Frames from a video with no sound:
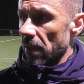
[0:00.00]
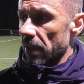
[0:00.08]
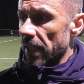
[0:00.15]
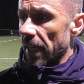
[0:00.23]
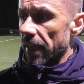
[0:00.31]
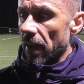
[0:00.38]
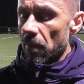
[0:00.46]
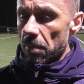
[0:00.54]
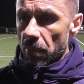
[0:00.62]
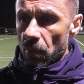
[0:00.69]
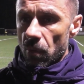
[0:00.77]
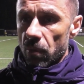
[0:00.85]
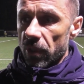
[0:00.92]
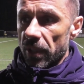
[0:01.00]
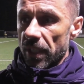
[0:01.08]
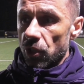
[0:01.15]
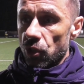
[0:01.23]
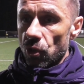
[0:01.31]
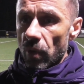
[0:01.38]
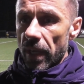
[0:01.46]
take that on board and
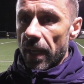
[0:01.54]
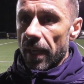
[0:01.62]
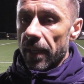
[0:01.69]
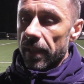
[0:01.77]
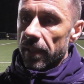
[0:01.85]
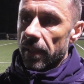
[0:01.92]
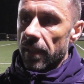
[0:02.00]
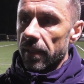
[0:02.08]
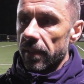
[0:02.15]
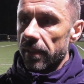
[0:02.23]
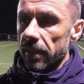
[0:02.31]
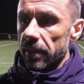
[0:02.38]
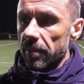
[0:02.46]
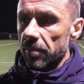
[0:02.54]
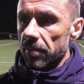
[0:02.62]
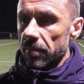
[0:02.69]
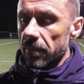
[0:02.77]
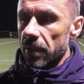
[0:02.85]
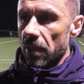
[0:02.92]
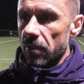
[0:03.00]
enjoy it.
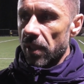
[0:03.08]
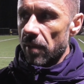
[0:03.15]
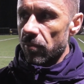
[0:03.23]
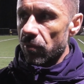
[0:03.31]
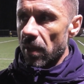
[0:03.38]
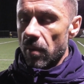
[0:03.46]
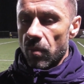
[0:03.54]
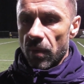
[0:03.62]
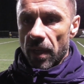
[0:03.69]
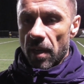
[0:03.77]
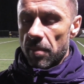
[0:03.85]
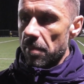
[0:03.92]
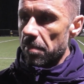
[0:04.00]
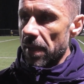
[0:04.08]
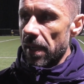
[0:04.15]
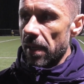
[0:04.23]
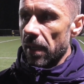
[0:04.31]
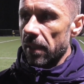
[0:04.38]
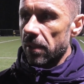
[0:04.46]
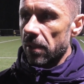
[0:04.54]
Um, you know, teams really want to come and beat
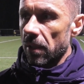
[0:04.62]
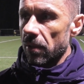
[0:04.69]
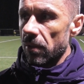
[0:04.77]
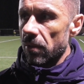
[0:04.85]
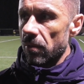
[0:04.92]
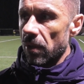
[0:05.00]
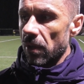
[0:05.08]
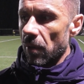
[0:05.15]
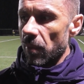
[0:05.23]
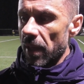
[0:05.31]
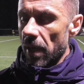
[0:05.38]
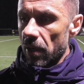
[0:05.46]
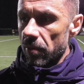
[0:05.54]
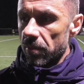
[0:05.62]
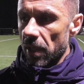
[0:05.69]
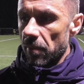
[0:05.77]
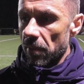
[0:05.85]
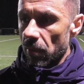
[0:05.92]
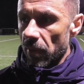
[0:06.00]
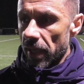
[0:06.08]
you. So, you know, we're the home
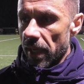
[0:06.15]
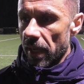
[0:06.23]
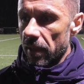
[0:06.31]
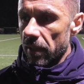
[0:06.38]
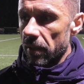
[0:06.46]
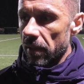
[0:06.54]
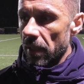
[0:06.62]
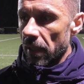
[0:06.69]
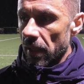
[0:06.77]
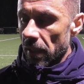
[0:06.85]
team at the weekend.